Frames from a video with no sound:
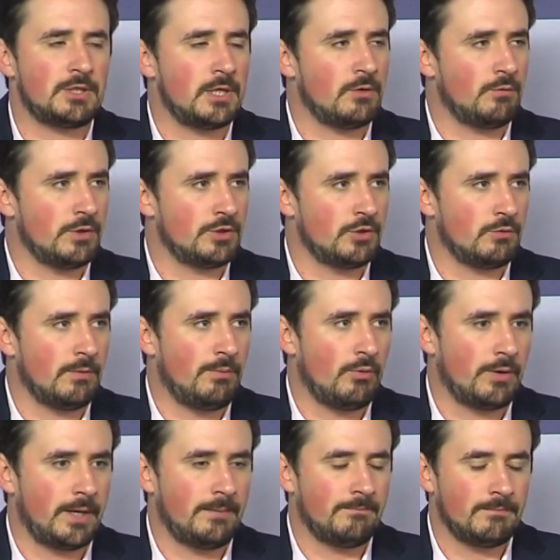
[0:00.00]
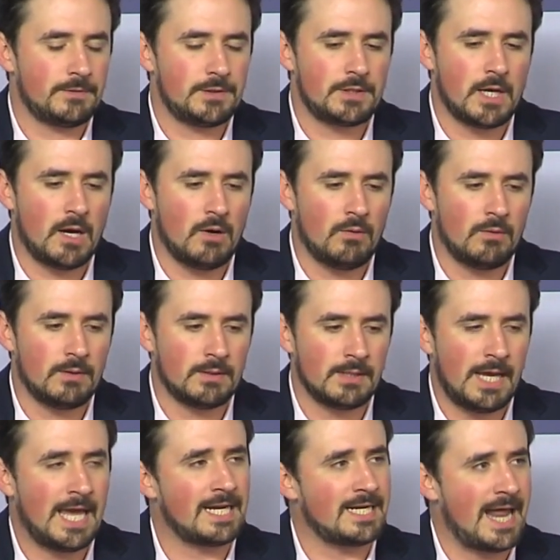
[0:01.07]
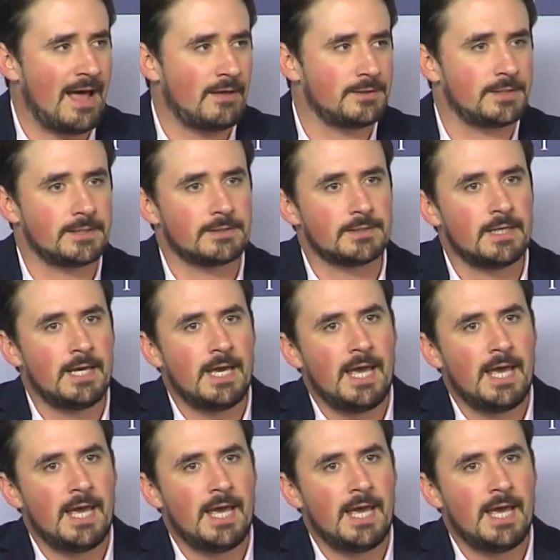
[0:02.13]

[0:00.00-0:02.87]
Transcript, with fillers: and original reporting, so in analysis.